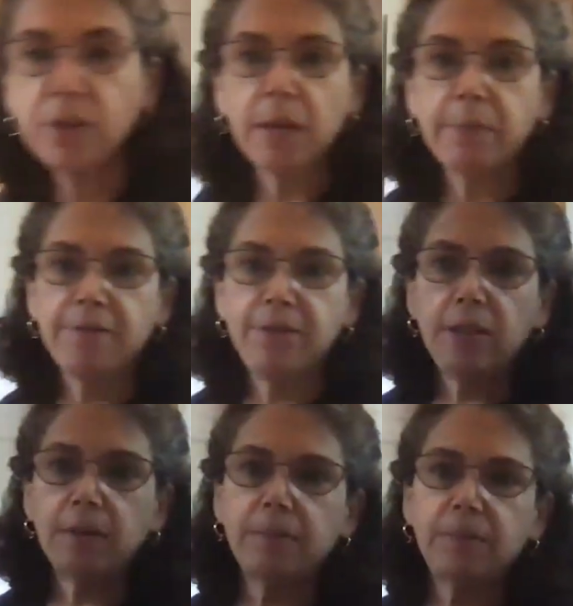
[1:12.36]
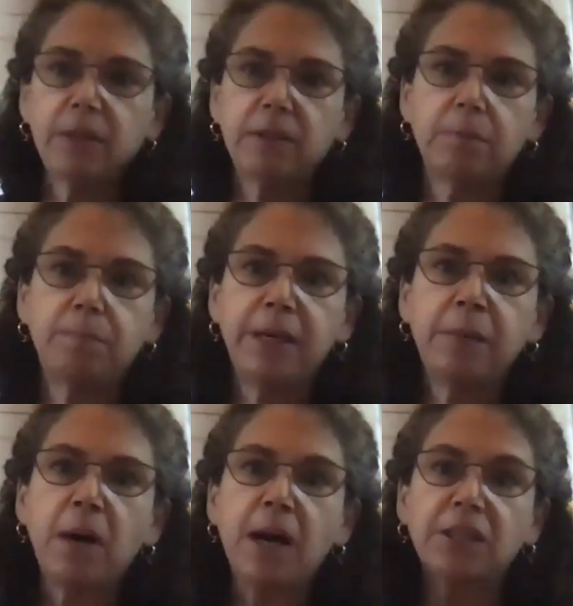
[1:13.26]
at my feet. It's a
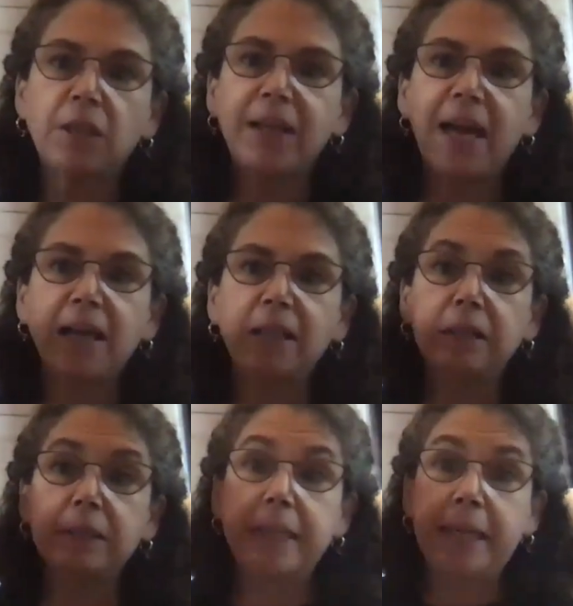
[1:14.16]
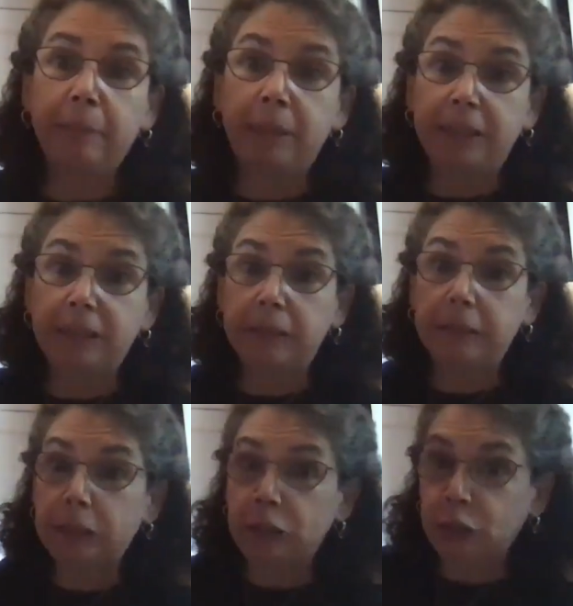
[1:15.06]
big box. Now, it had a little damage, a little
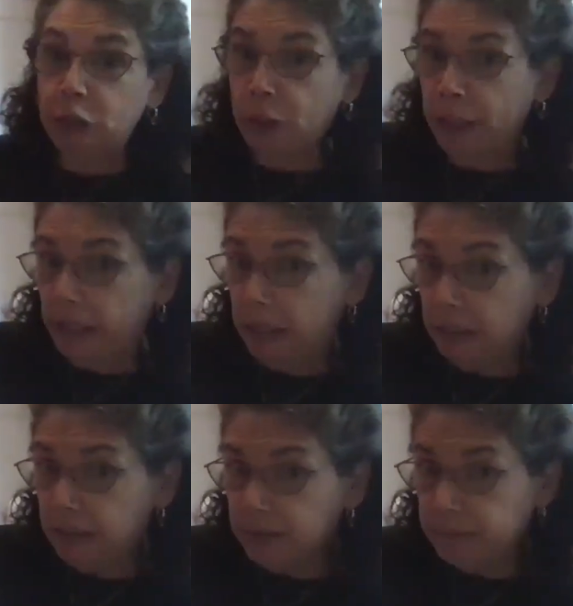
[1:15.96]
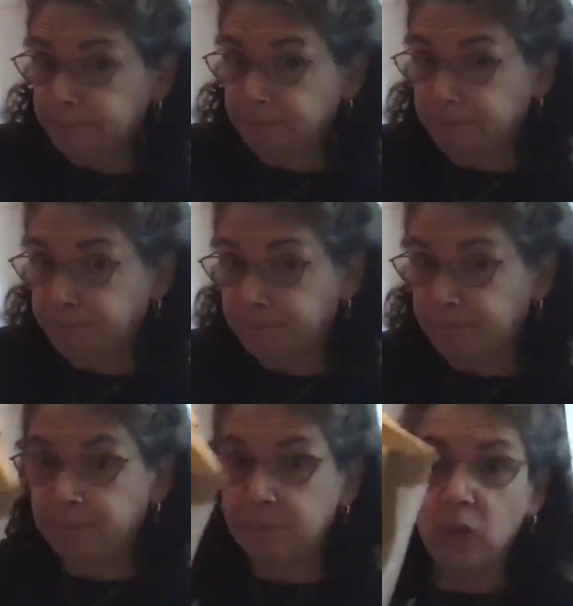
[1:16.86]
concerning.
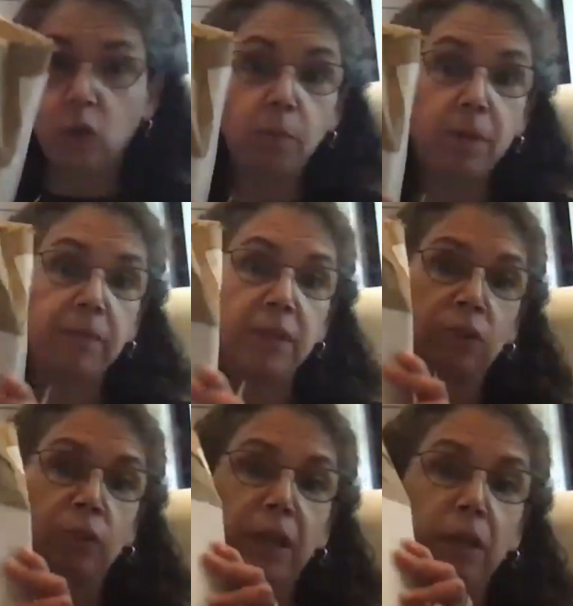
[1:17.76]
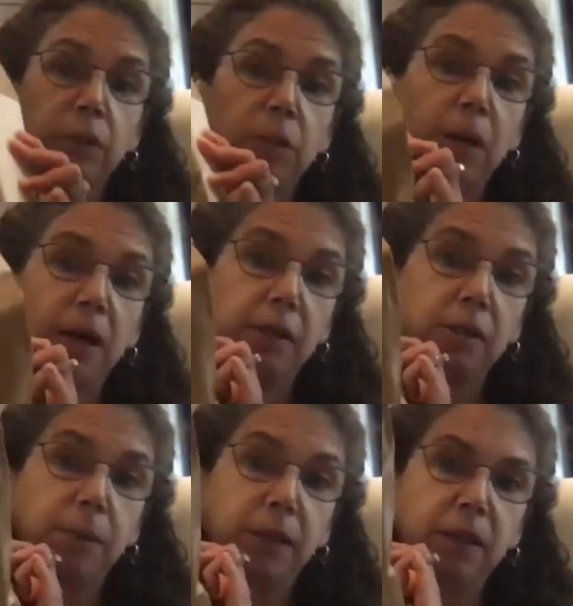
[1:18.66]
Hope everything's okay with the box,
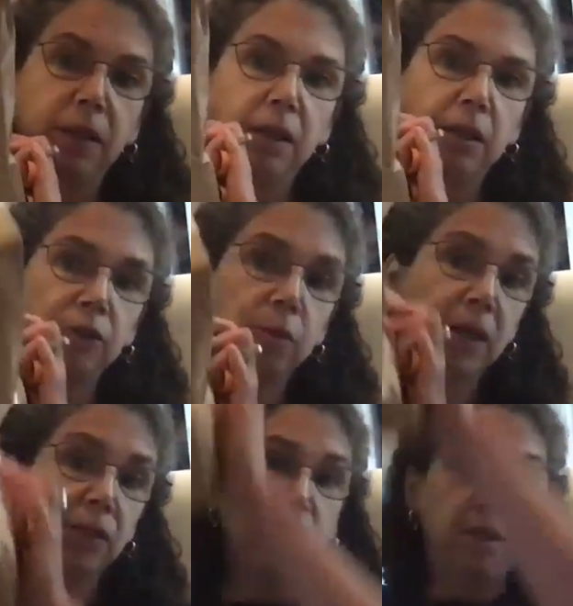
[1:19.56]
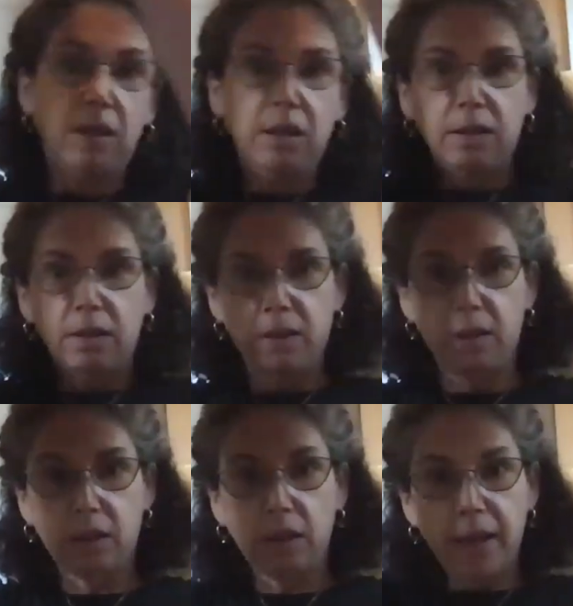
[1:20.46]
but here's the box.
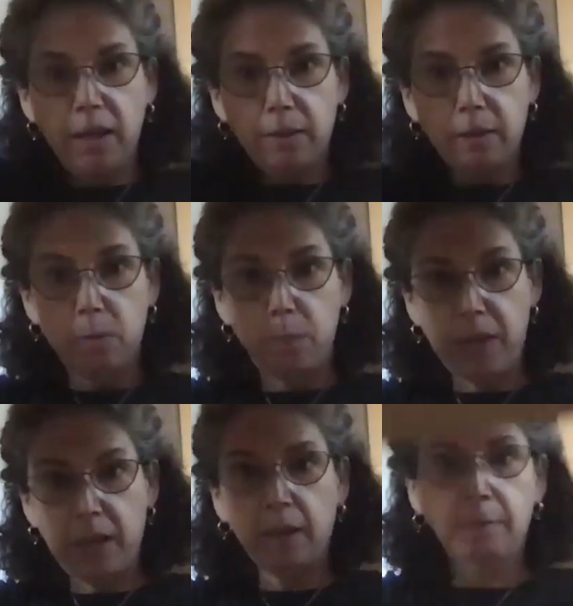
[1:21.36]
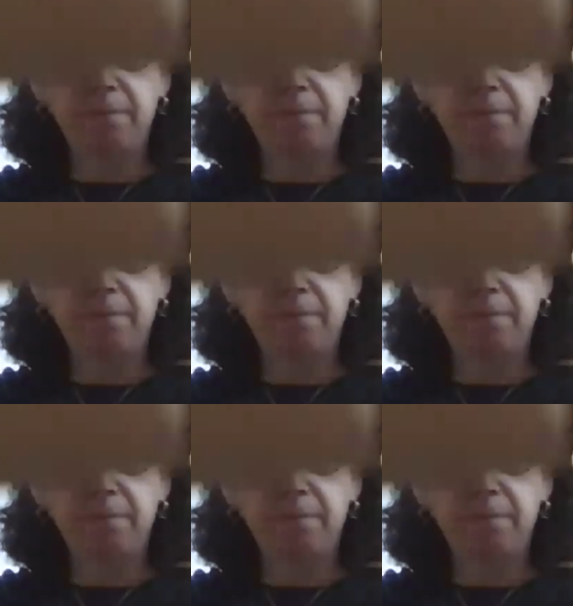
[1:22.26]
It's light, it's big,